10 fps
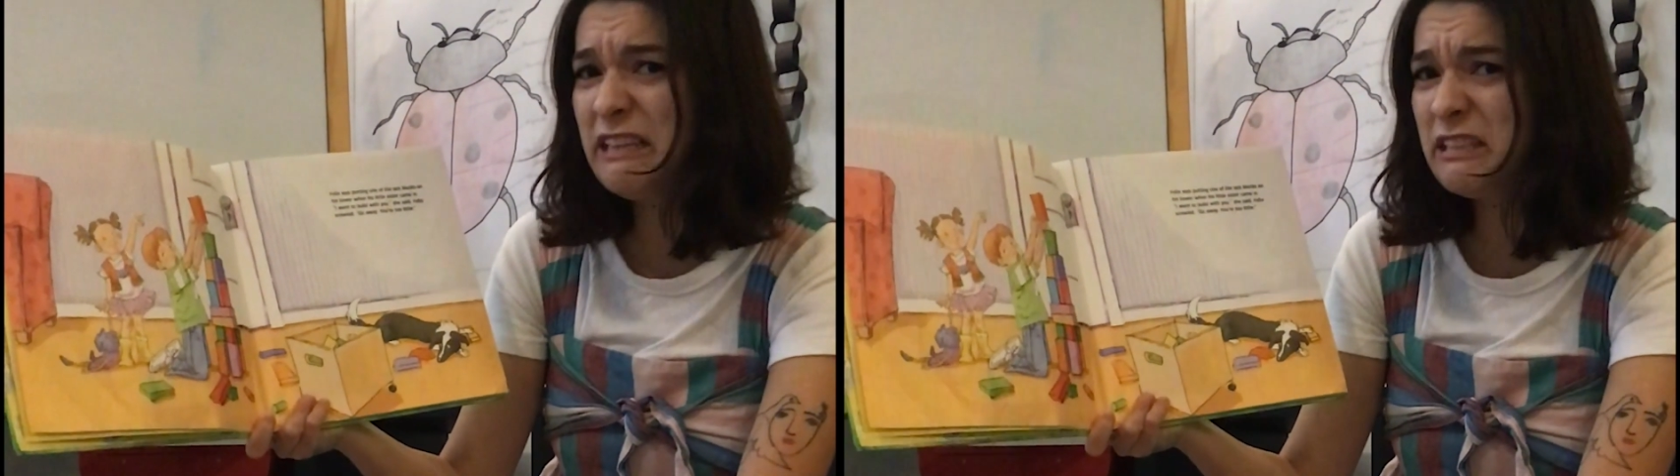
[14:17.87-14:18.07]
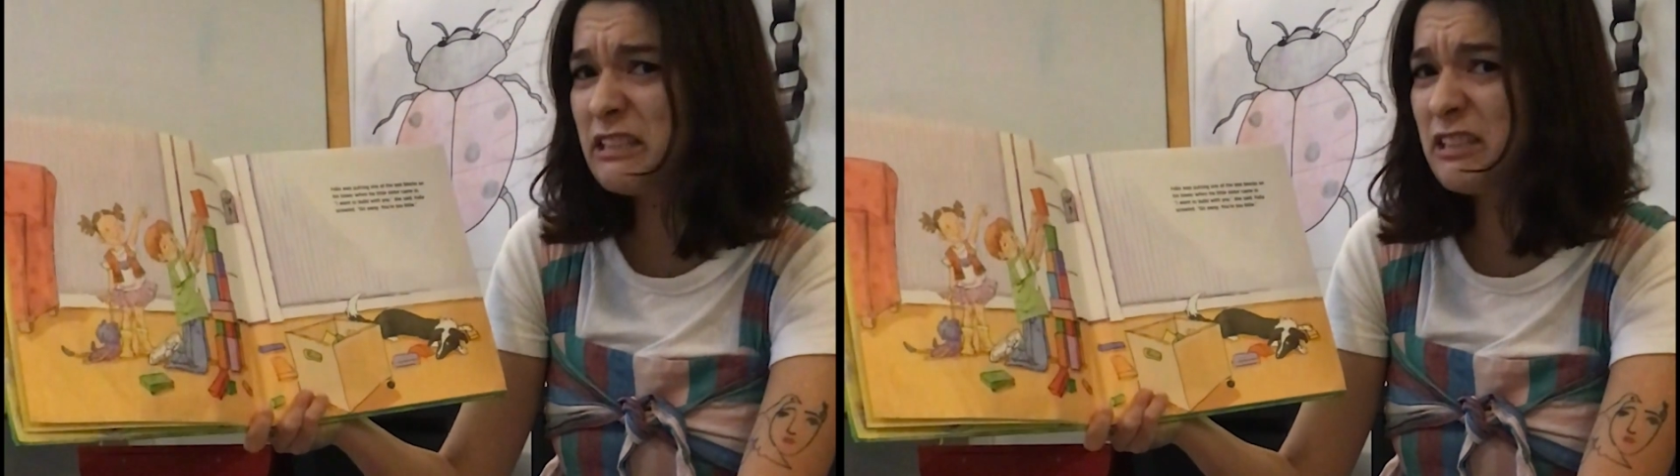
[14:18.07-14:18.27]

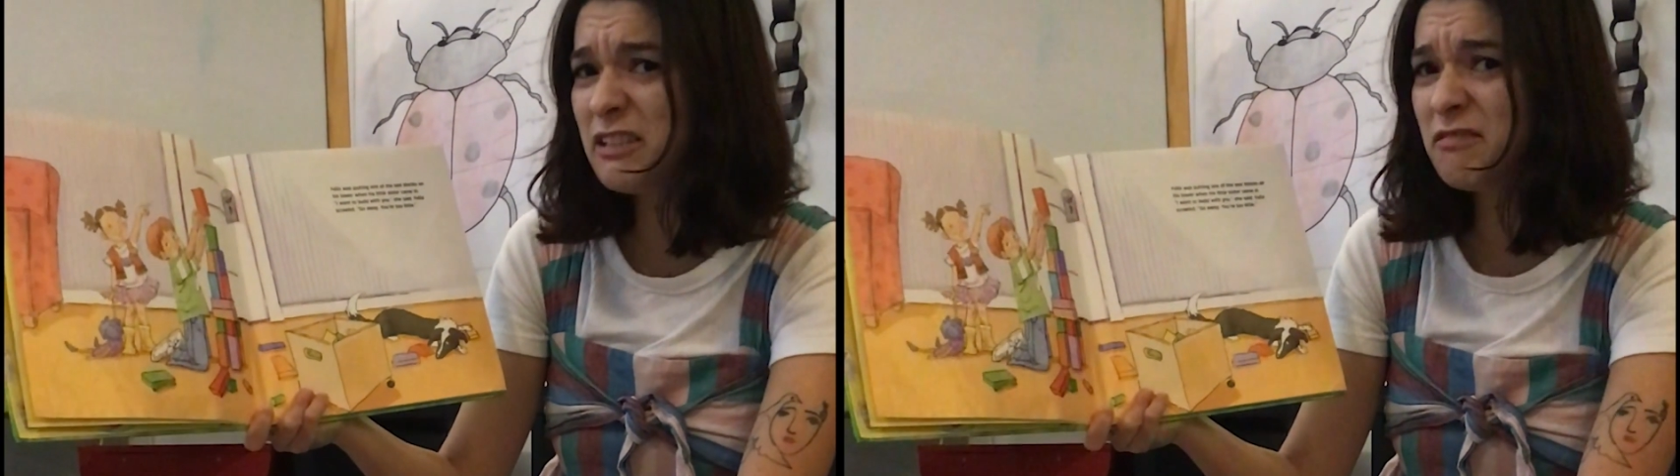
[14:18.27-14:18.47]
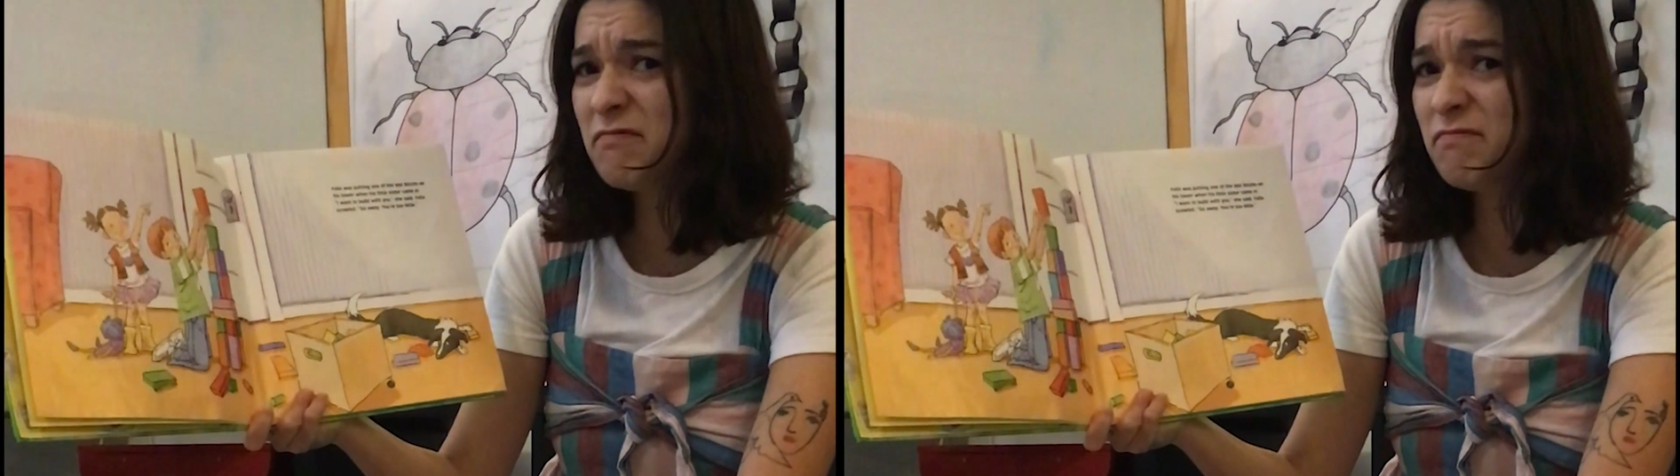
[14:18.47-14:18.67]

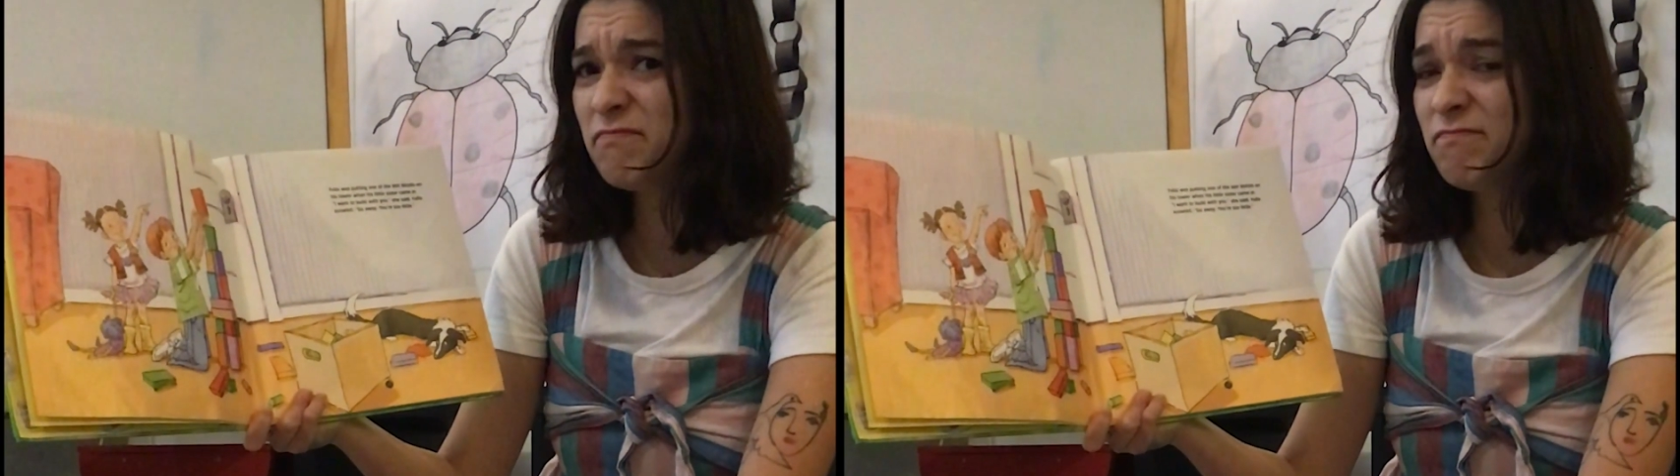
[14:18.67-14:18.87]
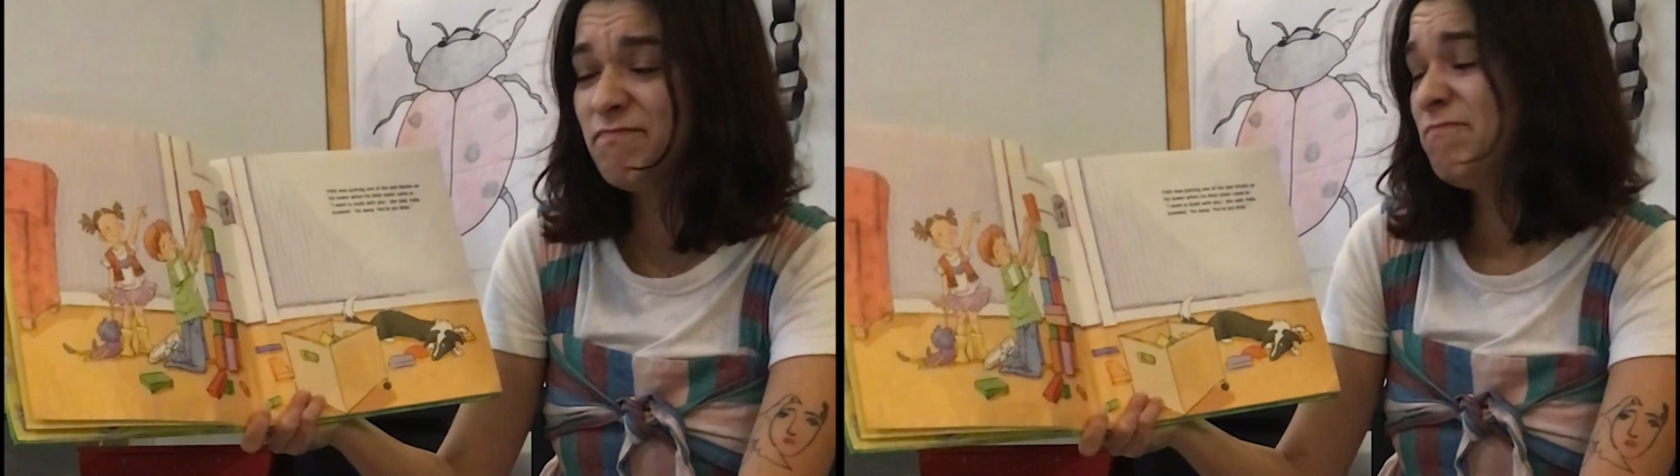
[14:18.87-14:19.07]
nice?
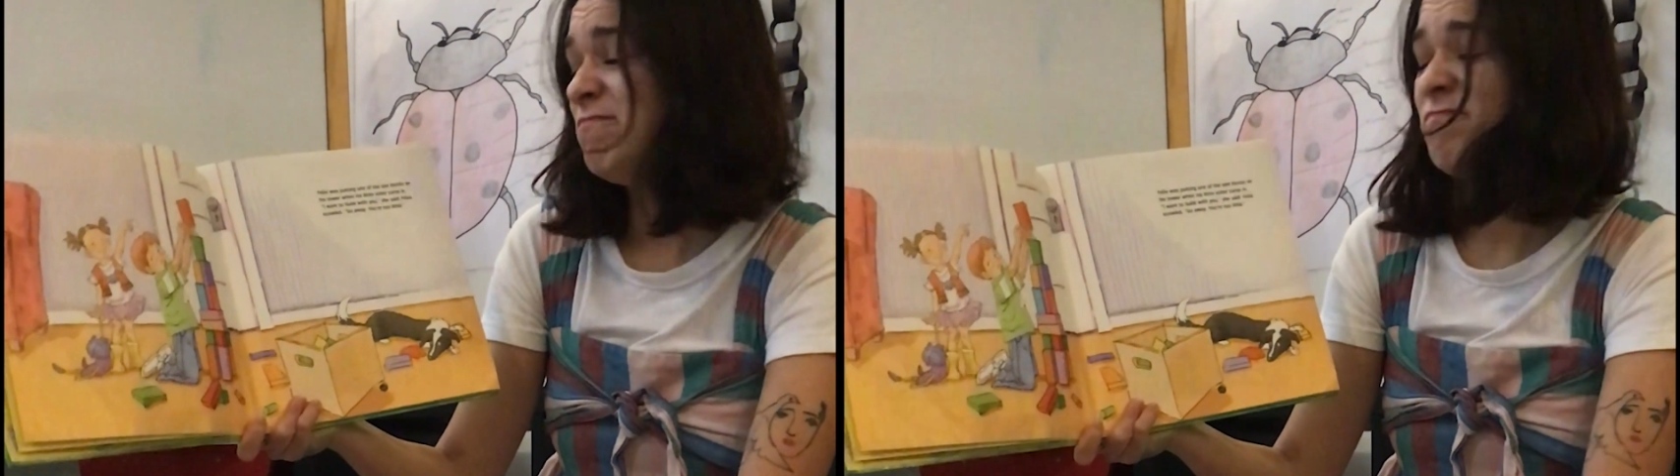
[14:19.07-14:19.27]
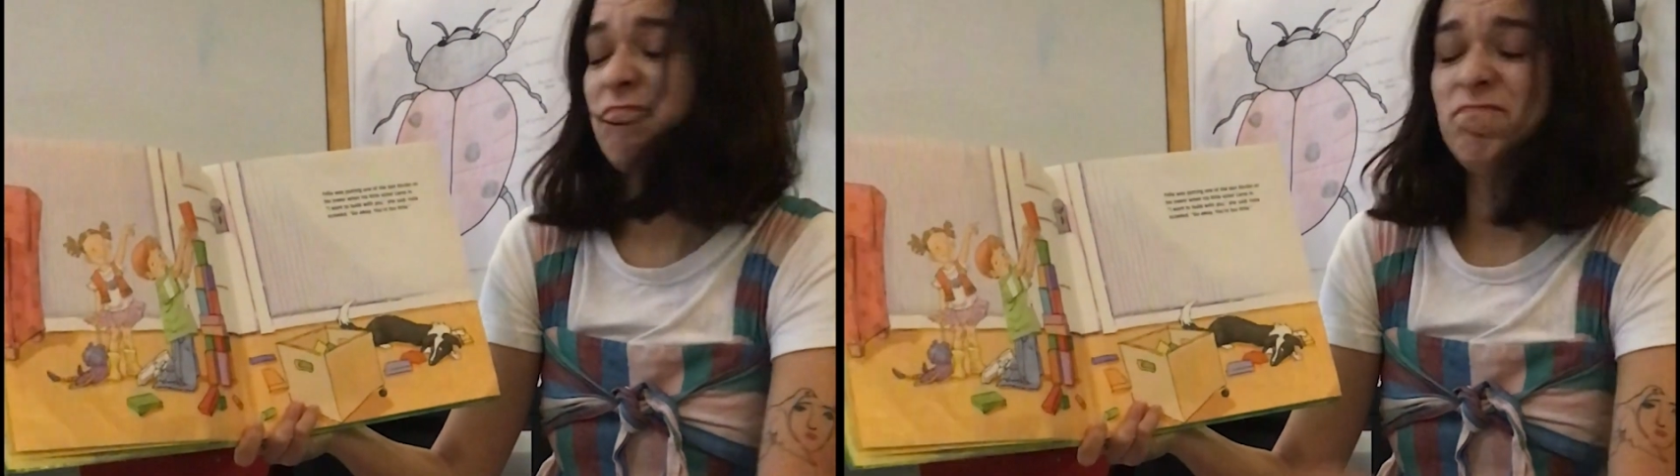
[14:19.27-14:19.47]

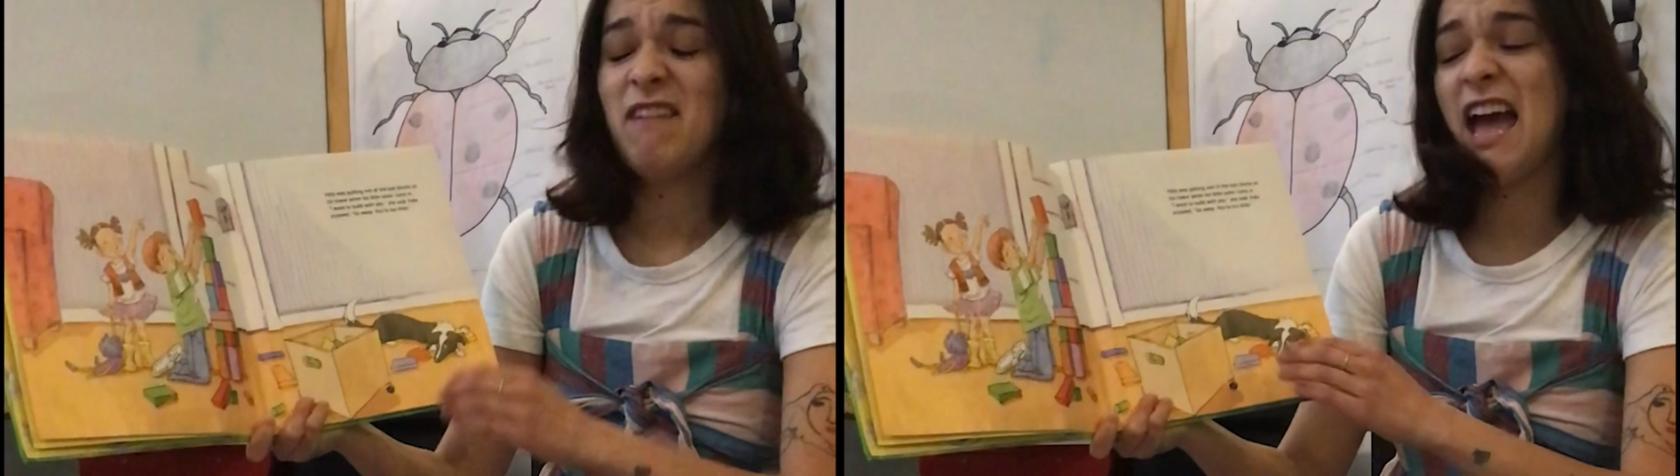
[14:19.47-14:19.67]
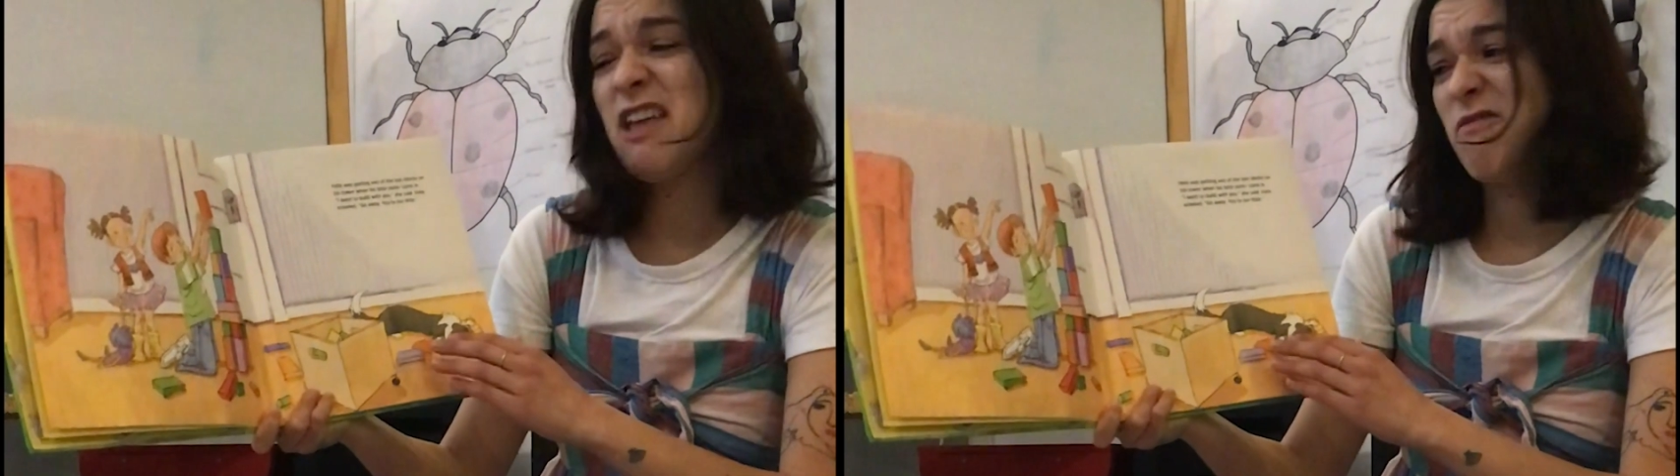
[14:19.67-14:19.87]
I